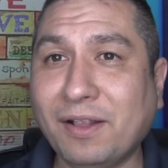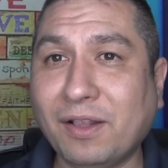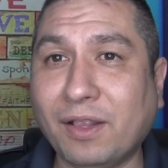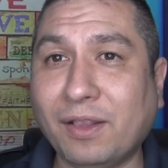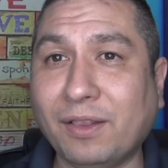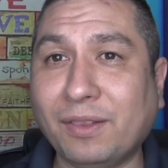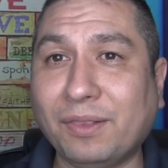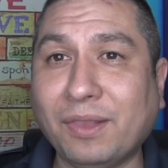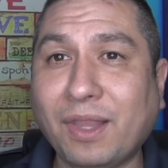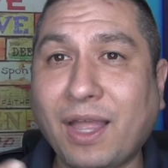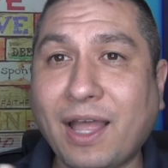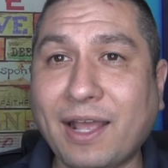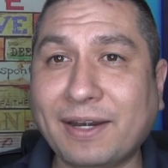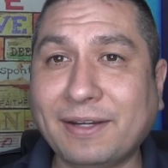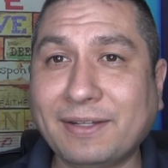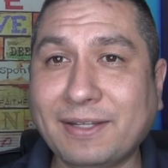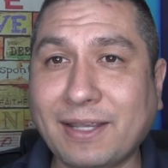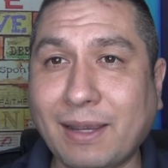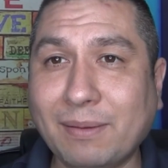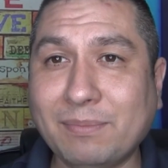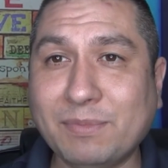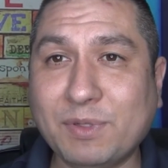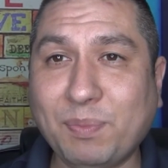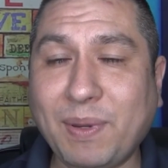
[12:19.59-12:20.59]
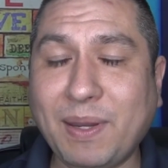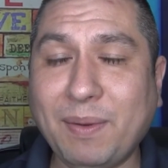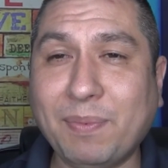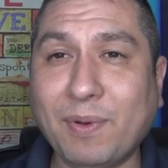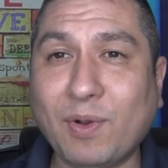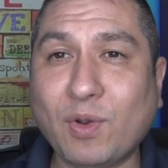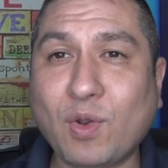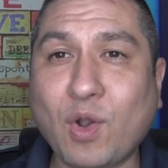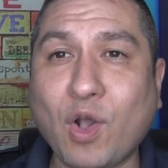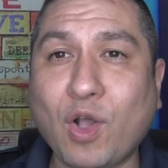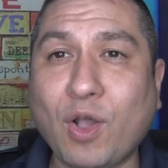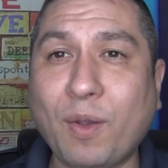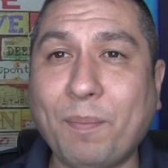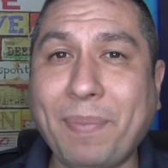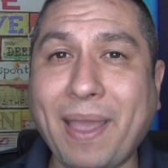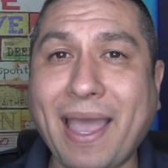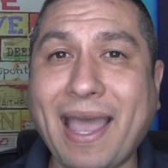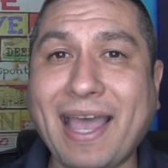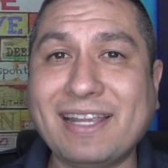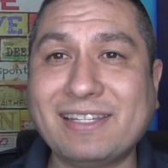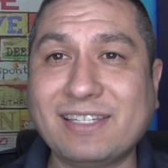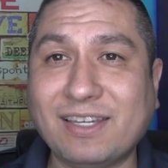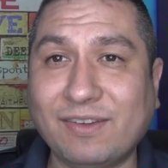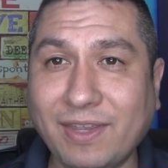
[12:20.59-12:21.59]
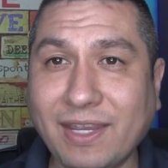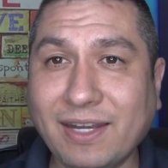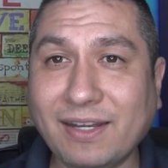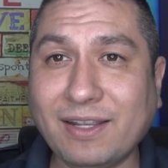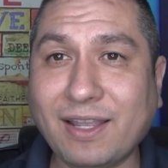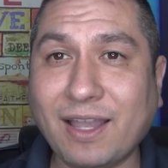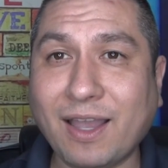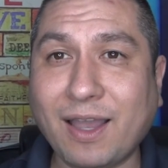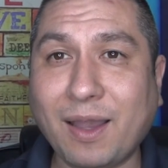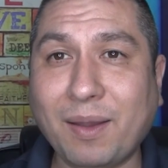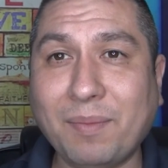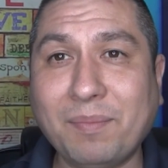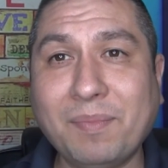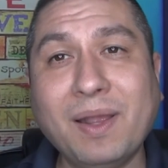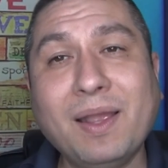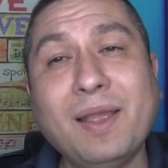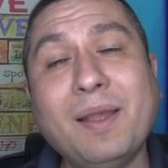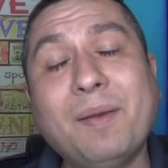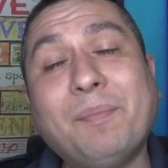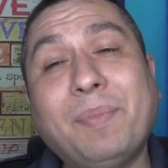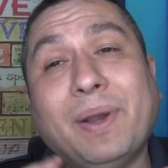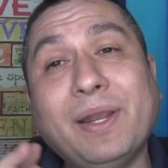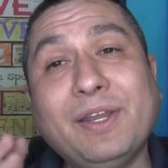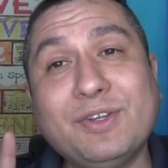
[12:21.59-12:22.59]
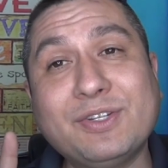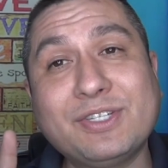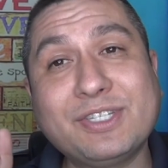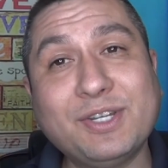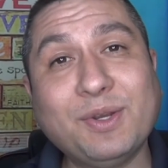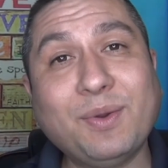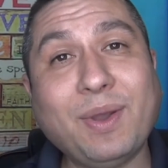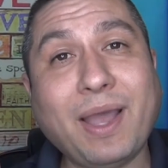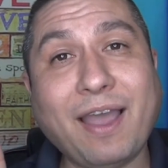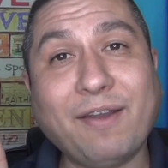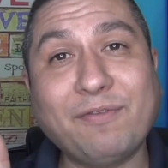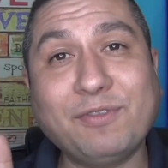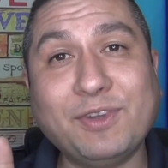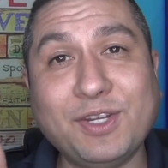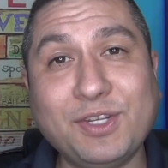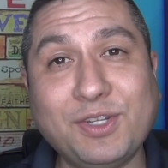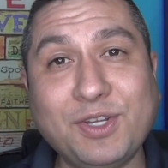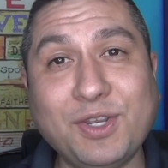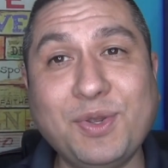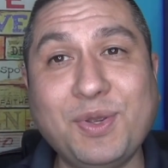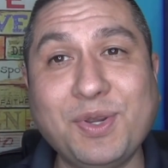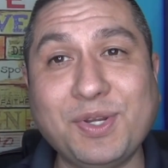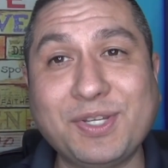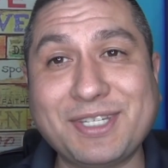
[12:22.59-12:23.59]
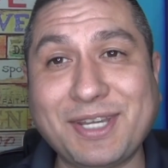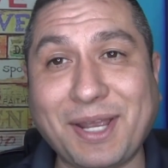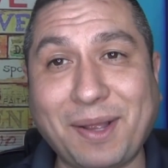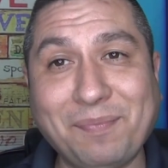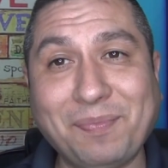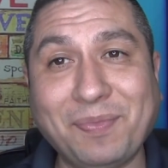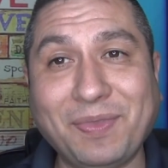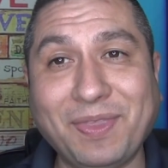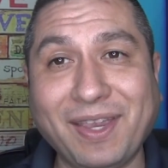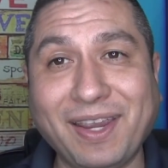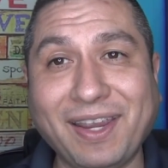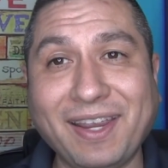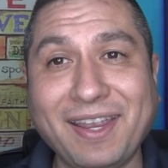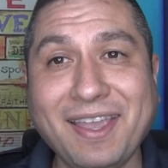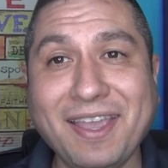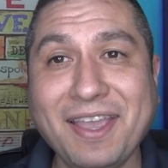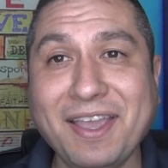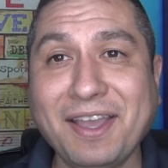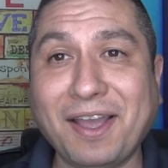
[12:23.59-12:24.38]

a lot of times people call it passive income, but you still have to do something.